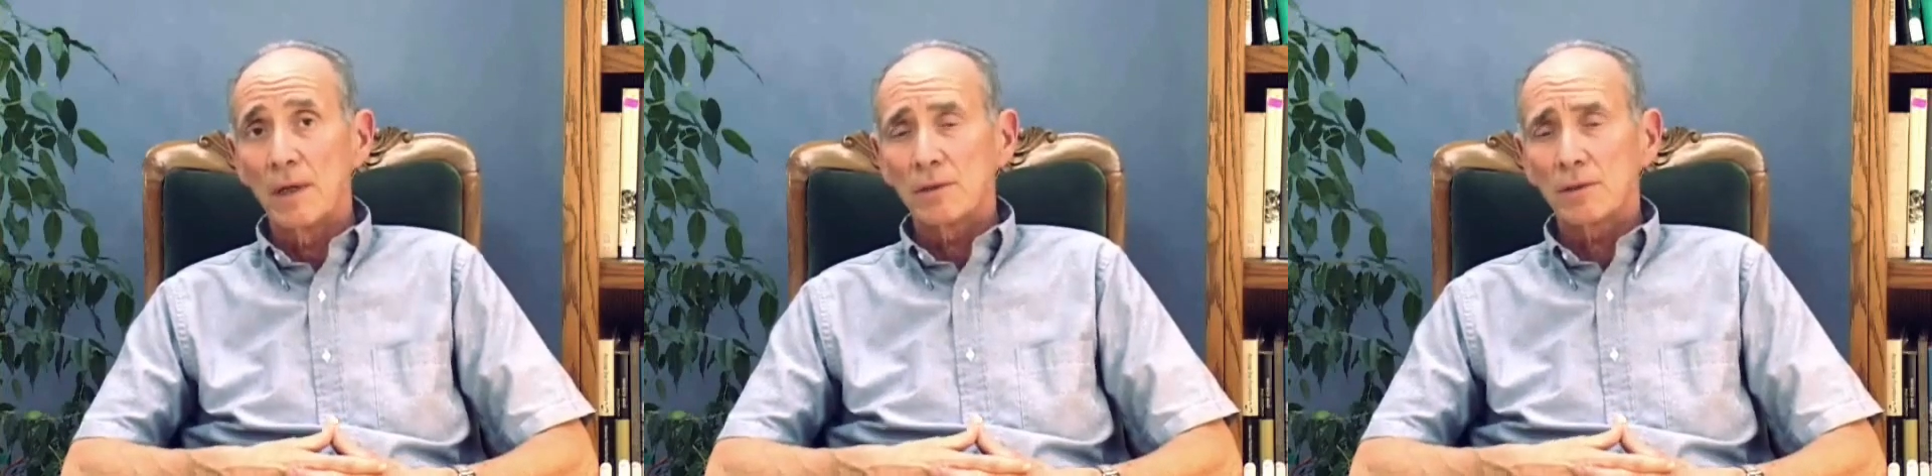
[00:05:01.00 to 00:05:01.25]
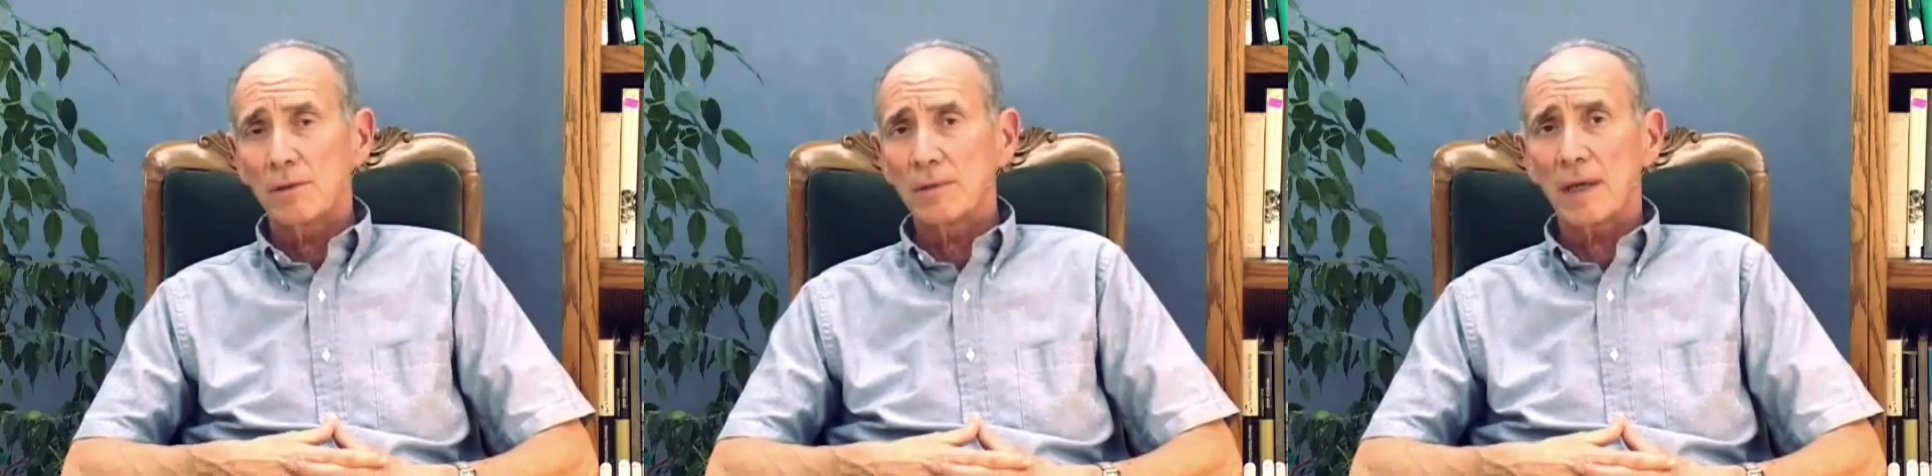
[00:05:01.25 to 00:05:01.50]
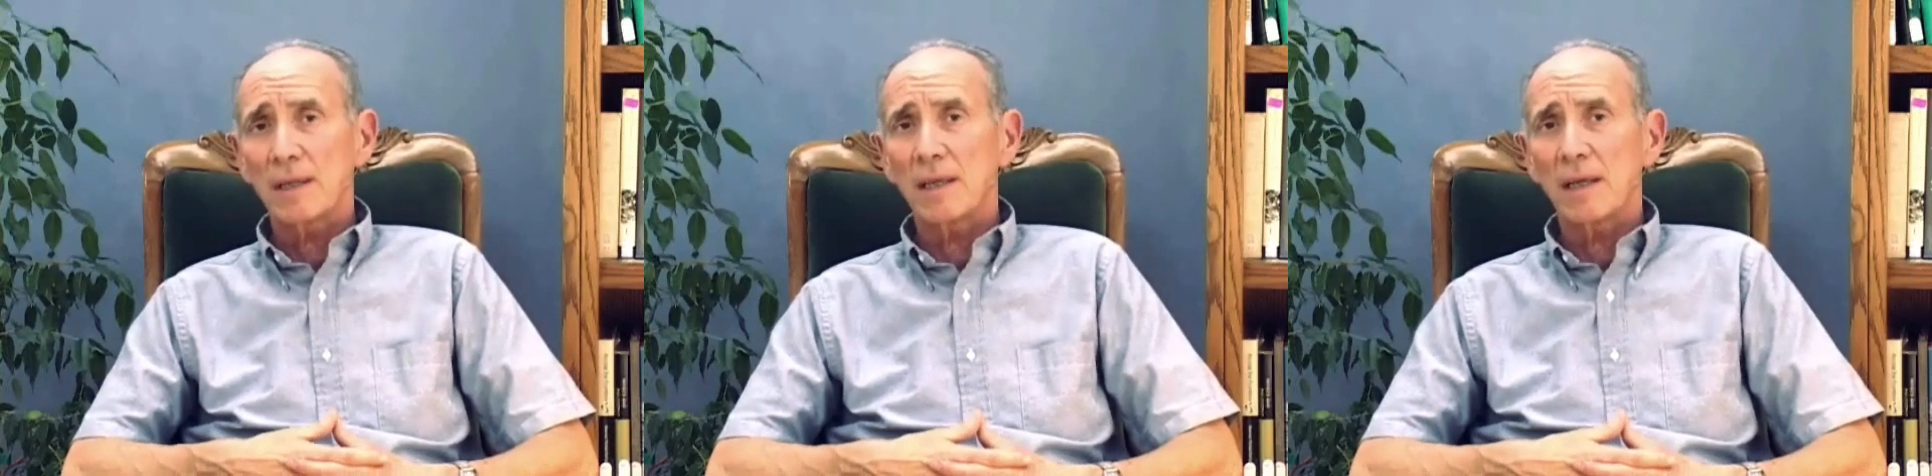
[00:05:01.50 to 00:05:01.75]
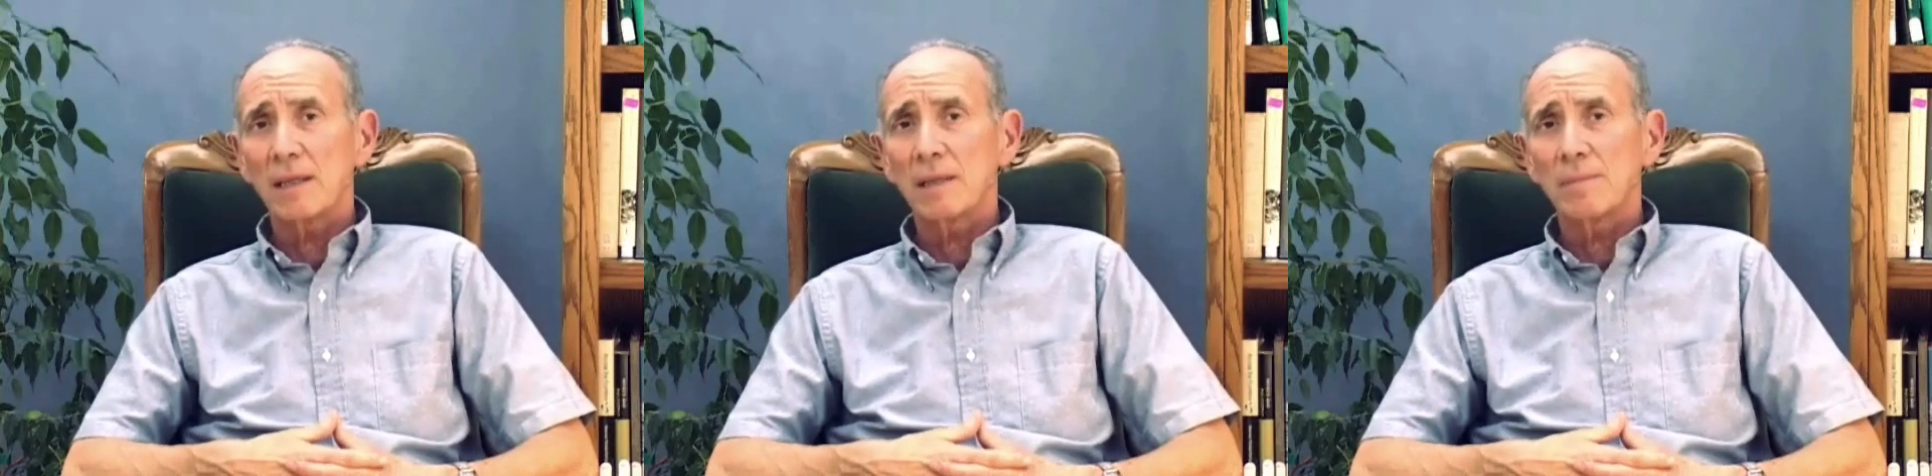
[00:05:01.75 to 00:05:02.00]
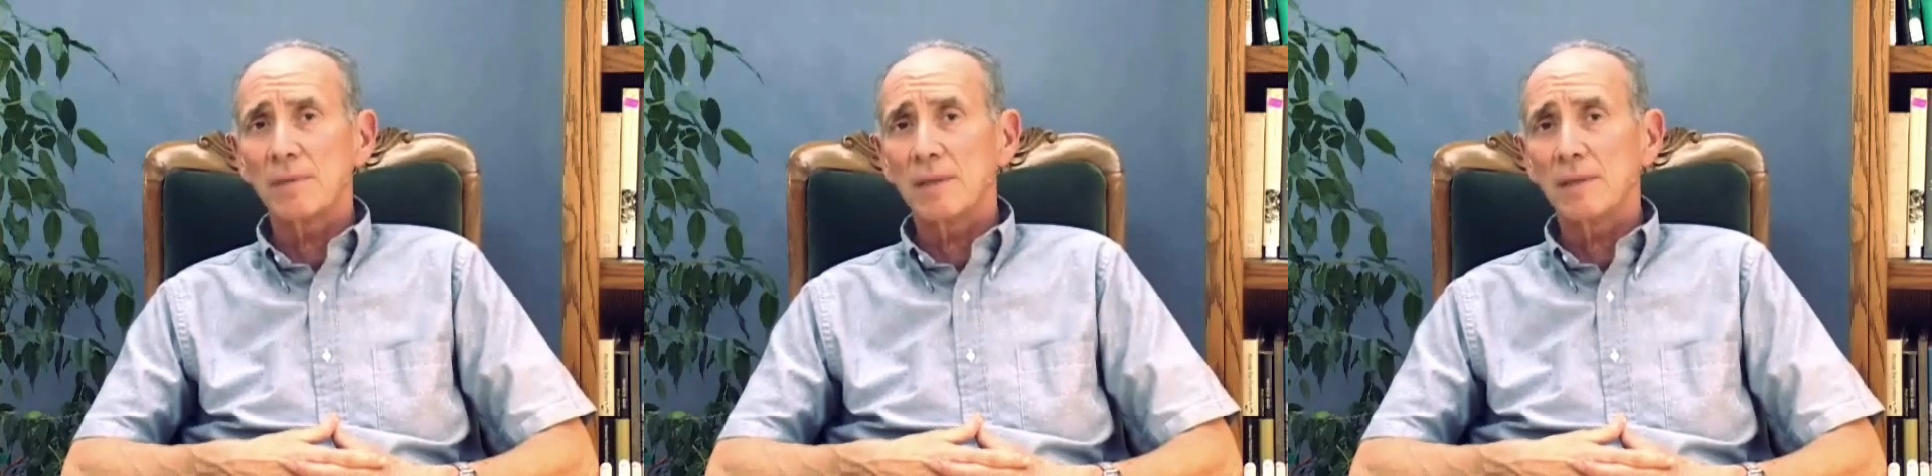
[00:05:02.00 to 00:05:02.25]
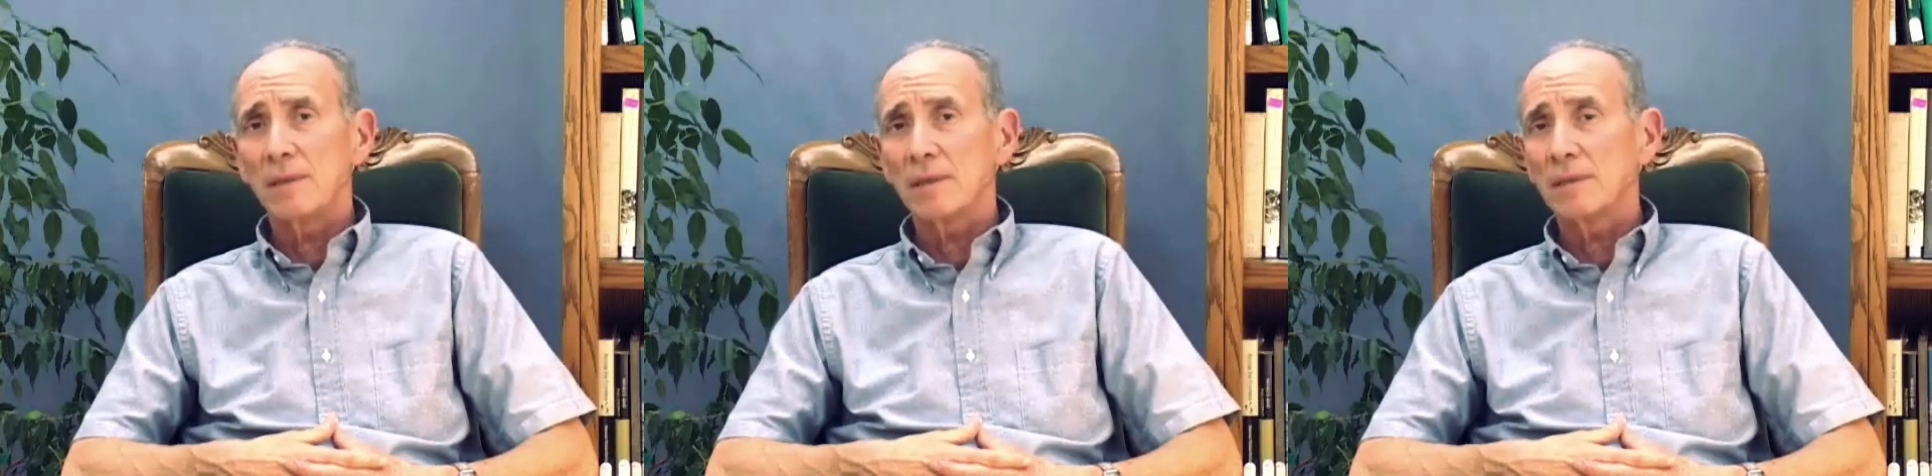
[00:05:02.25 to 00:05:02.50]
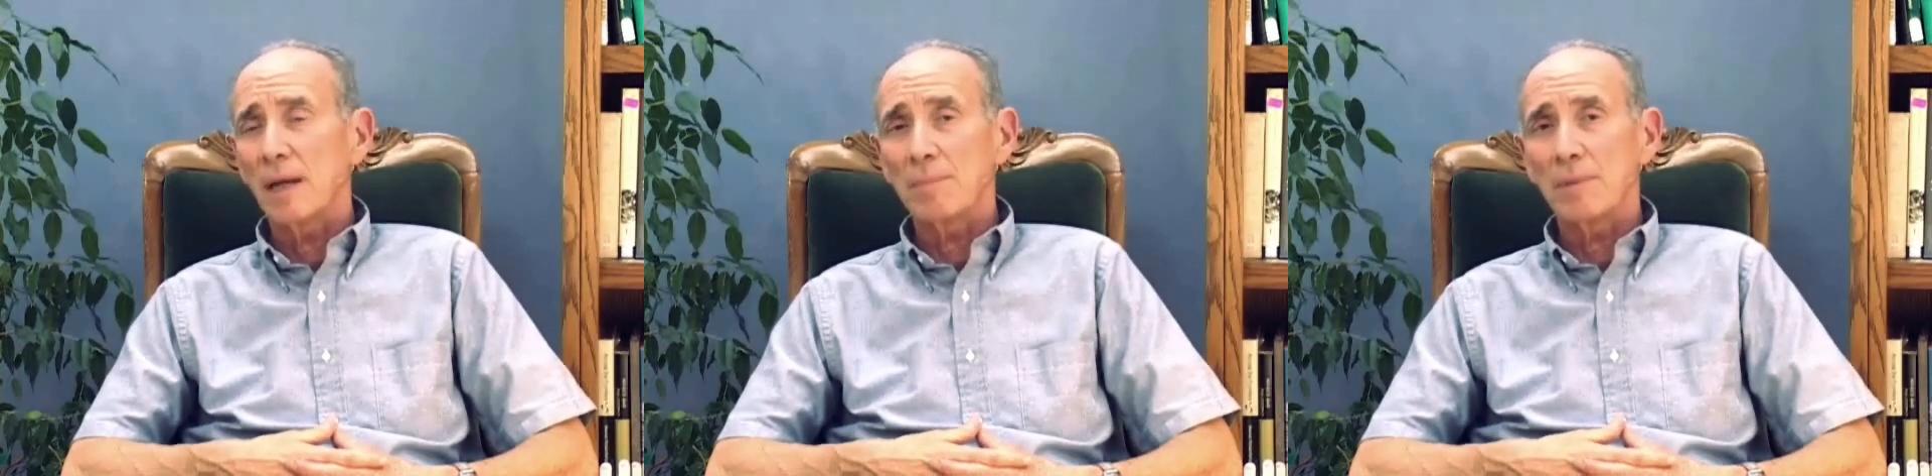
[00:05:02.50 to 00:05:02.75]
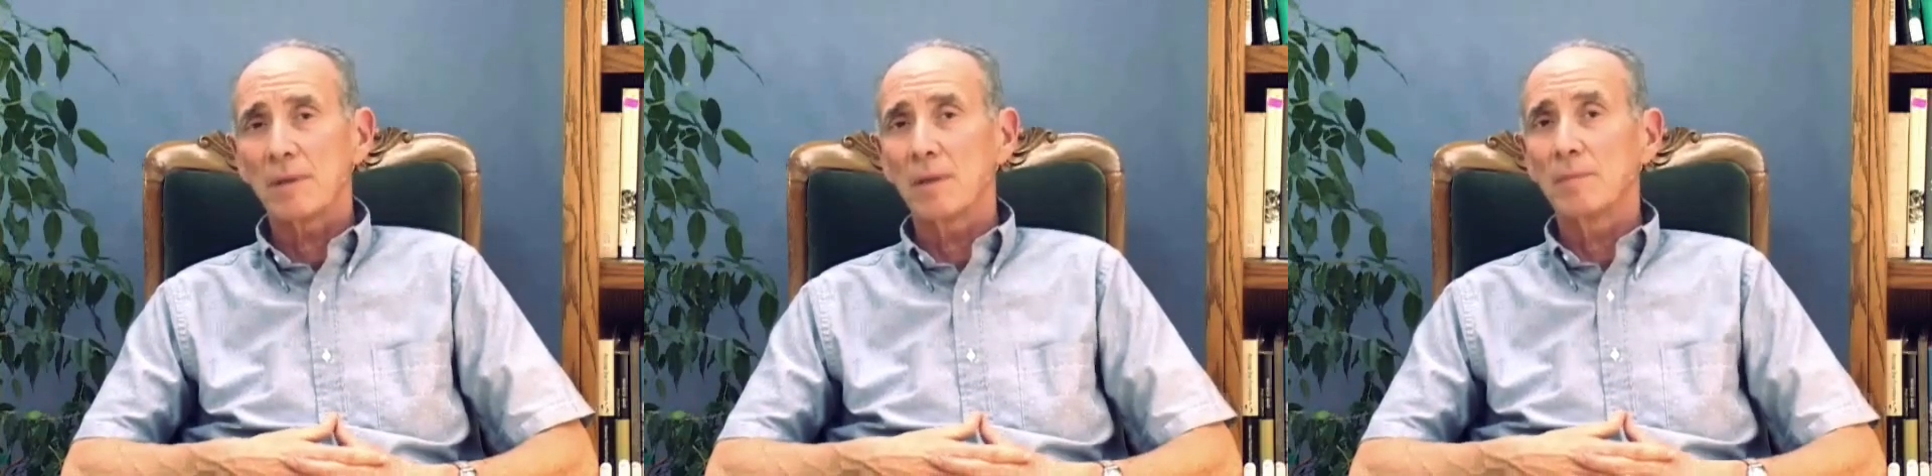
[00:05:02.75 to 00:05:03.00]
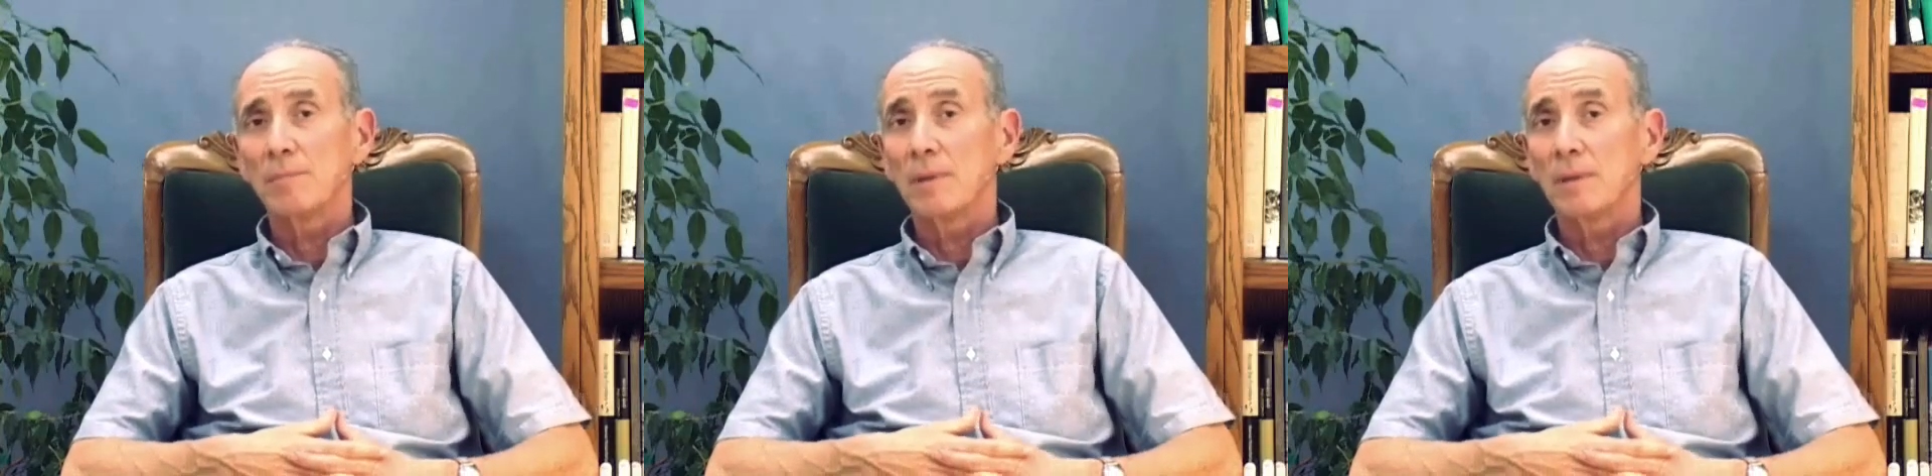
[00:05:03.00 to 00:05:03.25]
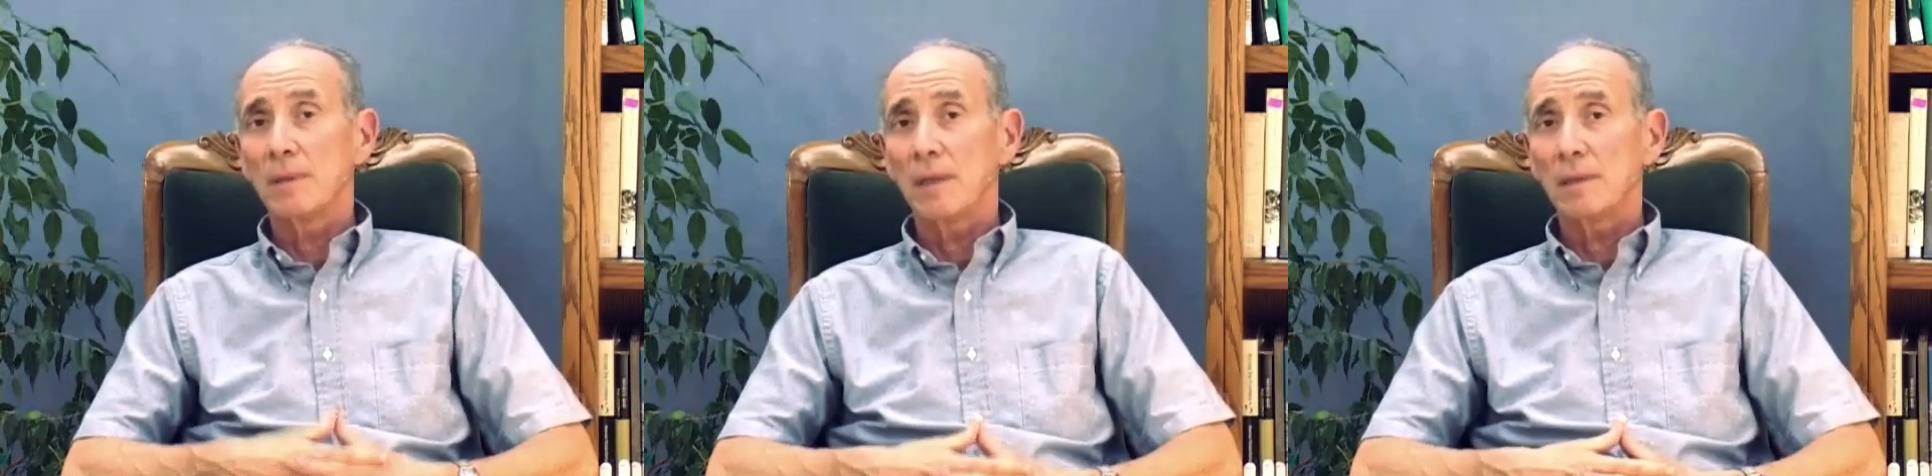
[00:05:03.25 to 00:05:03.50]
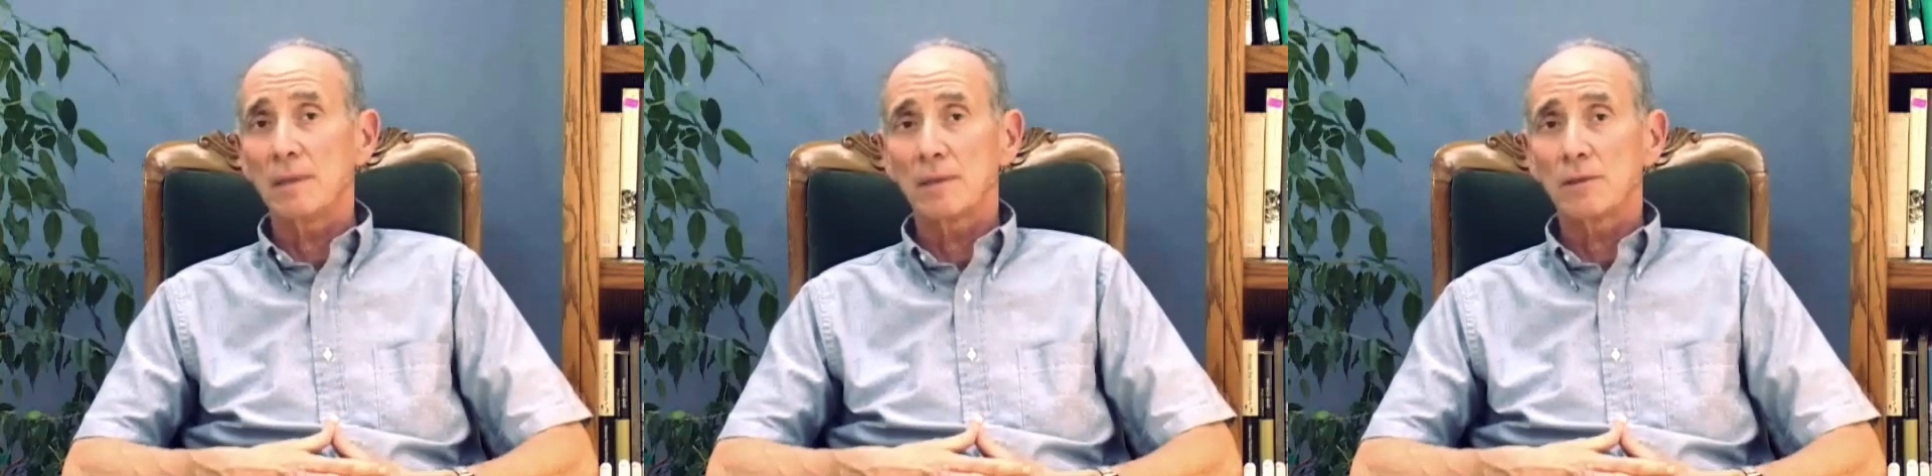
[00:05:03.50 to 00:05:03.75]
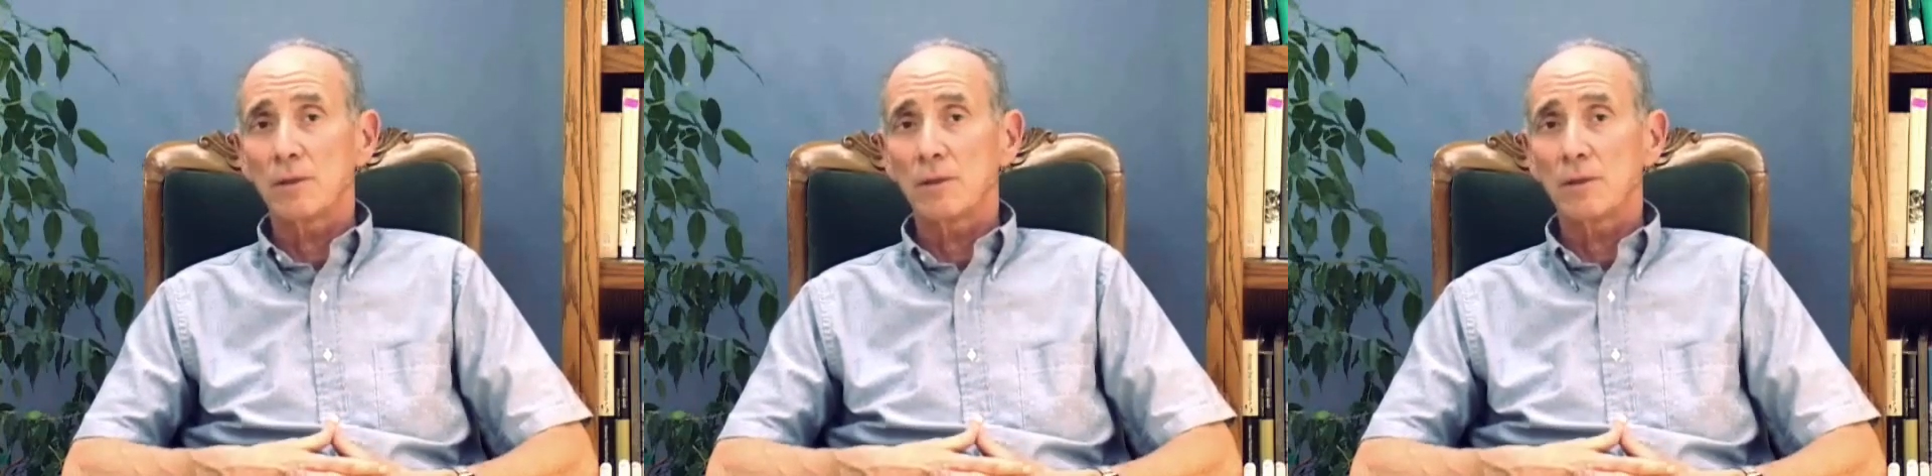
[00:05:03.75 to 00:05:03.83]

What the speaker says: So death then does not become a big deal. It